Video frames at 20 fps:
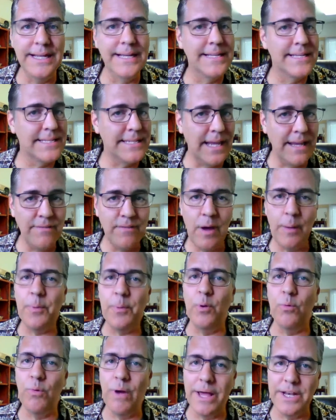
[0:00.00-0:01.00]
Save up
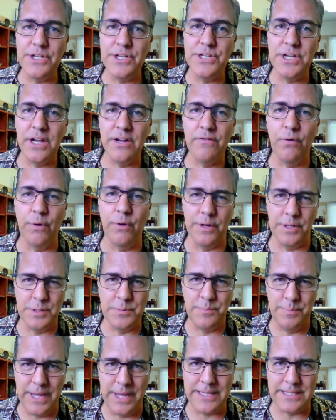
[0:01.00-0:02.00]
and write a check for it. It's
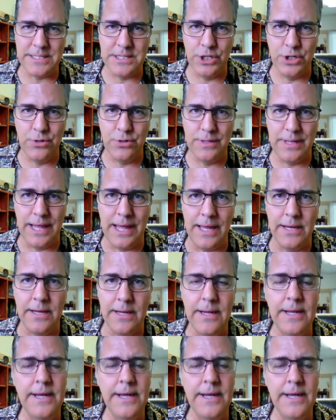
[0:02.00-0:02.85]
best to do that.